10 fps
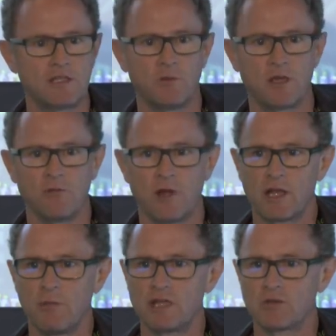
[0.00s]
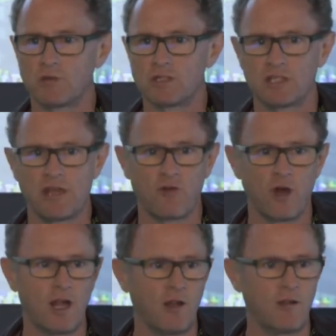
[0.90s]
you want to recommend towards a dev
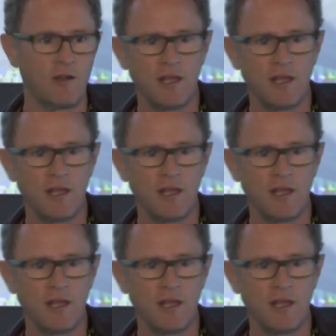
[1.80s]
rel,